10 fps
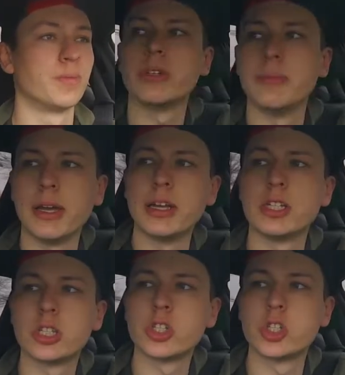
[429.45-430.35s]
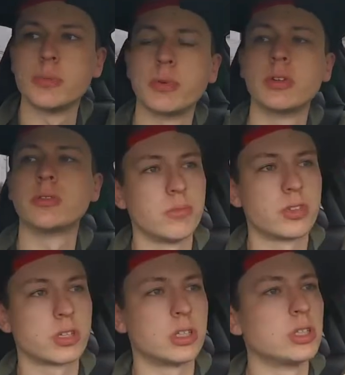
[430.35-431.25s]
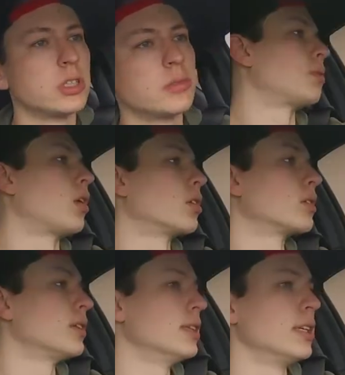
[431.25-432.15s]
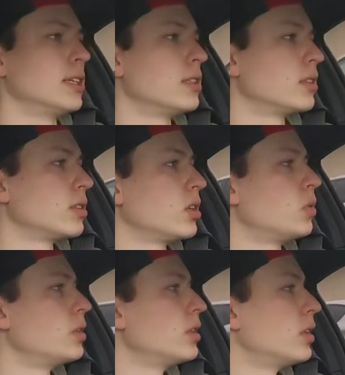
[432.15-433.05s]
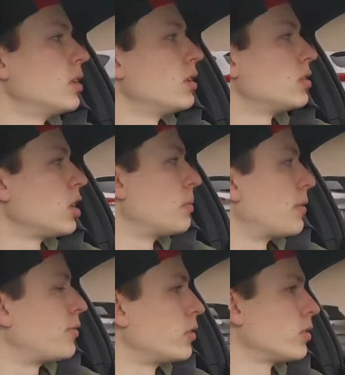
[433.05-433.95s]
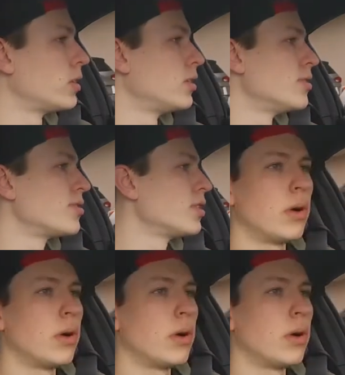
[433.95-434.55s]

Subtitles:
We made it to Subaru. Just gonna park and then go in there and talk about fender liners.